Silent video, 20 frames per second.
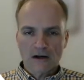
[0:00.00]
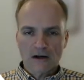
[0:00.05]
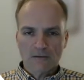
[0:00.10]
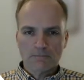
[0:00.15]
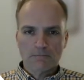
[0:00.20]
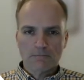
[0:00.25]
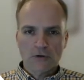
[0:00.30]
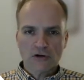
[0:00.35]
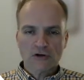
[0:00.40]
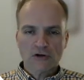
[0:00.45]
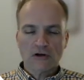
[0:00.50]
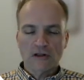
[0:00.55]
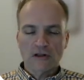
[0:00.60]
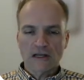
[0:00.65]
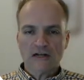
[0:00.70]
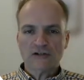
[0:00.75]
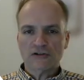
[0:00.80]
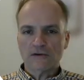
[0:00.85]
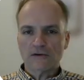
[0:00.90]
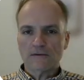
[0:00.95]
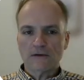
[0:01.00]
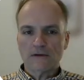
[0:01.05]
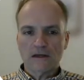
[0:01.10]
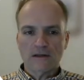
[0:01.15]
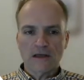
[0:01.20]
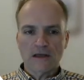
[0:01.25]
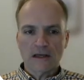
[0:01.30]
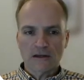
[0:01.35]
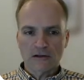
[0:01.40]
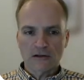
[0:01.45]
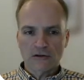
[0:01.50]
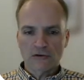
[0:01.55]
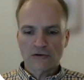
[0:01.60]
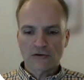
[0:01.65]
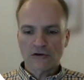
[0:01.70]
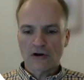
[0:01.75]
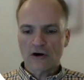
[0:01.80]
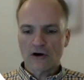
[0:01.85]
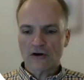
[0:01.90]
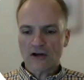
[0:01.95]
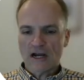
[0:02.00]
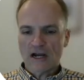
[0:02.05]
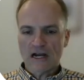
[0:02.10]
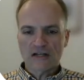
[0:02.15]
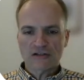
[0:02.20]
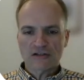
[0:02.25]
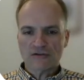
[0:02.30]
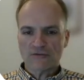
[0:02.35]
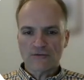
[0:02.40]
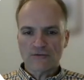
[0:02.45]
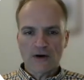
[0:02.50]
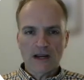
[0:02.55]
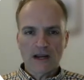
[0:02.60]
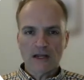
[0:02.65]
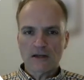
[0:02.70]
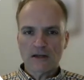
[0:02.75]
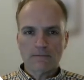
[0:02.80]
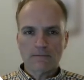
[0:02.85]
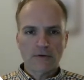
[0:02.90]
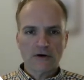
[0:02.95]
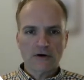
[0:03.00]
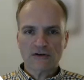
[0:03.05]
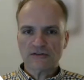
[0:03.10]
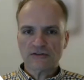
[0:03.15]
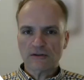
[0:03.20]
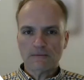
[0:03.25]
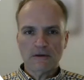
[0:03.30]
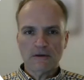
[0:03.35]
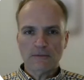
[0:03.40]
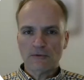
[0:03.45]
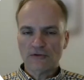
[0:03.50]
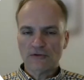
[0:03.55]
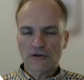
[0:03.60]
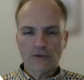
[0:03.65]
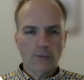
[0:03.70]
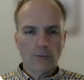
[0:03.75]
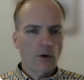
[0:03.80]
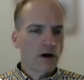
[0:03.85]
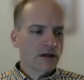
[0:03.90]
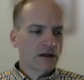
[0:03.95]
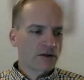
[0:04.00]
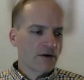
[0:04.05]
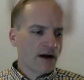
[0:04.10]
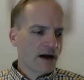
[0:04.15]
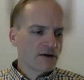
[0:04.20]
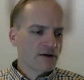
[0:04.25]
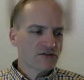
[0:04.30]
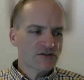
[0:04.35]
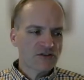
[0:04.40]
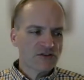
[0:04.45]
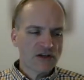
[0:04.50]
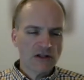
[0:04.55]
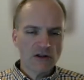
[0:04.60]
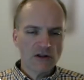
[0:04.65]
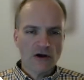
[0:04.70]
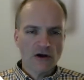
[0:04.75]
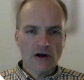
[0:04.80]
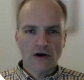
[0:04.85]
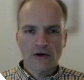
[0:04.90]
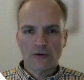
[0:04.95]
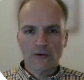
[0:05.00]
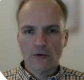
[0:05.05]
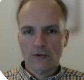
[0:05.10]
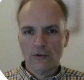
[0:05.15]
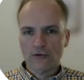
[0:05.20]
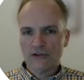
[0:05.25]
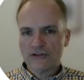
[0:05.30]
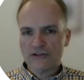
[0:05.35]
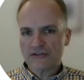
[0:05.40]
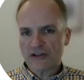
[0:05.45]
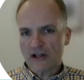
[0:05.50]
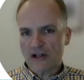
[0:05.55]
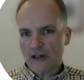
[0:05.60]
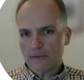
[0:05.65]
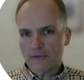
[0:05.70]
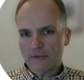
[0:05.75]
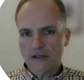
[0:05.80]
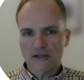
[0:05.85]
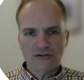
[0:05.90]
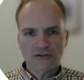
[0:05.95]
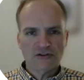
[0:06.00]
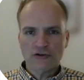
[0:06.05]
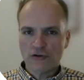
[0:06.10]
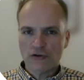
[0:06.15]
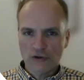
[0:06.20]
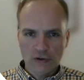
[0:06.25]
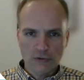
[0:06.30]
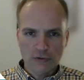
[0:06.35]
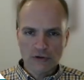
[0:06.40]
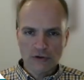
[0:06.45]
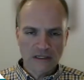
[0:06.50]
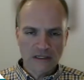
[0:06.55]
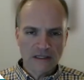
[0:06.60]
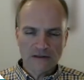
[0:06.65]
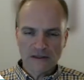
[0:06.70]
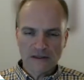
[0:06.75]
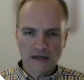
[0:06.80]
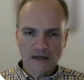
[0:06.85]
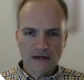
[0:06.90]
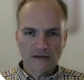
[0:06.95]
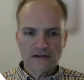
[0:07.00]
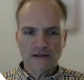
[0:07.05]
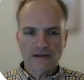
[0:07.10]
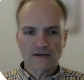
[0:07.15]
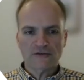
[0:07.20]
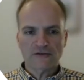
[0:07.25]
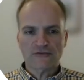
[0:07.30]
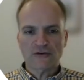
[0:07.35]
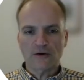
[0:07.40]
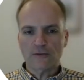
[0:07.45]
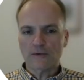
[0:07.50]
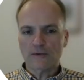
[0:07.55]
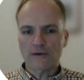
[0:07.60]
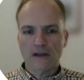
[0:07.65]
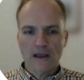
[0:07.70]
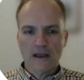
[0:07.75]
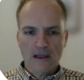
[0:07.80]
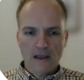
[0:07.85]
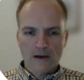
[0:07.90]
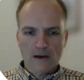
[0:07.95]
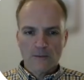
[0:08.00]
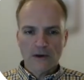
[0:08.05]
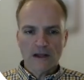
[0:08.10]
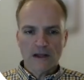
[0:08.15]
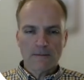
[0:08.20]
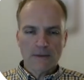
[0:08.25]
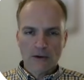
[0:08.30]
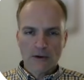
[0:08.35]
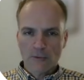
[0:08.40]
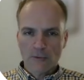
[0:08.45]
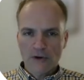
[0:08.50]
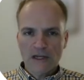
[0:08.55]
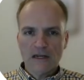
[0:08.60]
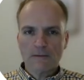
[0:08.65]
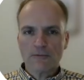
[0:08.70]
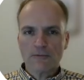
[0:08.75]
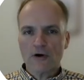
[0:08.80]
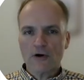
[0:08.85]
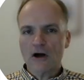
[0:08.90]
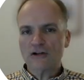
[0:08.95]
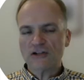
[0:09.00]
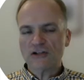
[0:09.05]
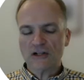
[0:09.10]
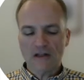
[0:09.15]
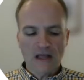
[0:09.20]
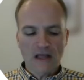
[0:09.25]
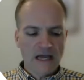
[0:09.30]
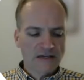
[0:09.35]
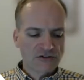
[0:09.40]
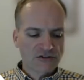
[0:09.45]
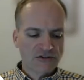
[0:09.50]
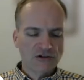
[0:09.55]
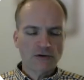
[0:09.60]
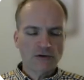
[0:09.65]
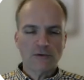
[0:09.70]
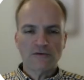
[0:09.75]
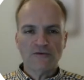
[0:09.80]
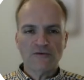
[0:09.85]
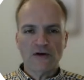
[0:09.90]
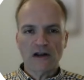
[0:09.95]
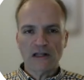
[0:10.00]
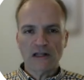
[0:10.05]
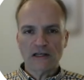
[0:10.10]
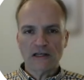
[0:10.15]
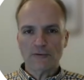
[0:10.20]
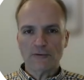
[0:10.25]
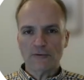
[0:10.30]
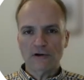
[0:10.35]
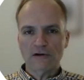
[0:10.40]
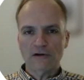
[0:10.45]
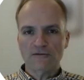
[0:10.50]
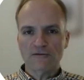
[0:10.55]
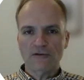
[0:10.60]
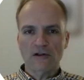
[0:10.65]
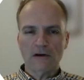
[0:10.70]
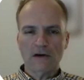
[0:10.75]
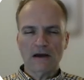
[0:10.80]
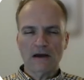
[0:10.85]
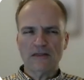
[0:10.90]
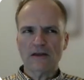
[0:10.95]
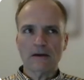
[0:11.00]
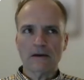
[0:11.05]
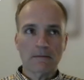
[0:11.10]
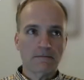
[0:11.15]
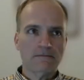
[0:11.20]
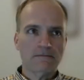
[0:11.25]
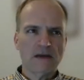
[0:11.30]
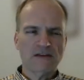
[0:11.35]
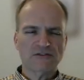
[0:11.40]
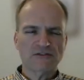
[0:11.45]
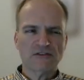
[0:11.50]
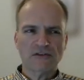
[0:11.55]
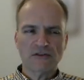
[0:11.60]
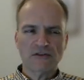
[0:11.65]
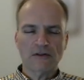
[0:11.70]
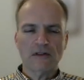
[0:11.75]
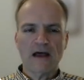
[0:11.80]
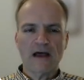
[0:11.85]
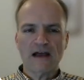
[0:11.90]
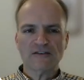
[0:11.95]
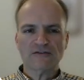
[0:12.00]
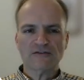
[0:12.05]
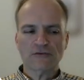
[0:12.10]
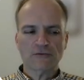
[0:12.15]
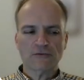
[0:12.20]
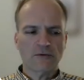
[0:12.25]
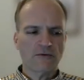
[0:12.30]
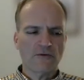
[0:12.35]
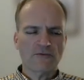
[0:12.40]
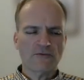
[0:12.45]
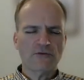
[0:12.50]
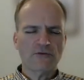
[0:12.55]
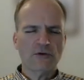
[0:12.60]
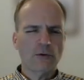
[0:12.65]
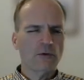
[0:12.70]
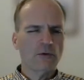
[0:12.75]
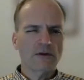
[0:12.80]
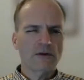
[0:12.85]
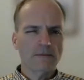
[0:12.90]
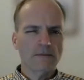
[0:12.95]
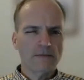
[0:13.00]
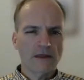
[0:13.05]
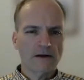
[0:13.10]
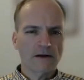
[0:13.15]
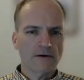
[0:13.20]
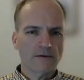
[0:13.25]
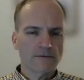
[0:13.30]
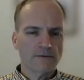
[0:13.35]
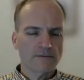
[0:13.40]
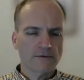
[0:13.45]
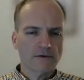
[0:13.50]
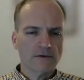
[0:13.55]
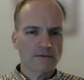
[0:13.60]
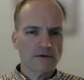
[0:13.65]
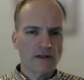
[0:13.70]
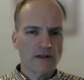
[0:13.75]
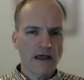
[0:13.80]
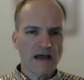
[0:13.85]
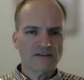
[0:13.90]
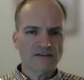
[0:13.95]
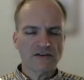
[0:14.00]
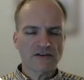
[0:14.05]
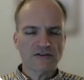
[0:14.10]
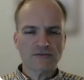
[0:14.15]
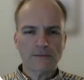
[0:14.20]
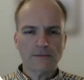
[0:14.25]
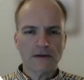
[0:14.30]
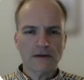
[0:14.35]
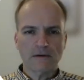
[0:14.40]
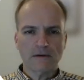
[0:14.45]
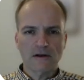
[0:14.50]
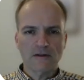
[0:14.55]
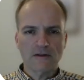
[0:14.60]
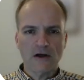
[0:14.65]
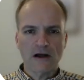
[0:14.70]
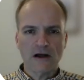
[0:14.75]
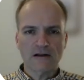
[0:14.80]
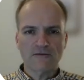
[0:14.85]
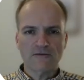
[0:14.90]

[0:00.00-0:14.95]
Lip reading: book collection, and that included all kinds of random books that people didn't want in their houses any longer, old encyclopedias. You can get the idea. So we had a big weeding project last year. We finally got rid of I think basically the last was we have a few of them that are classics, but a lot of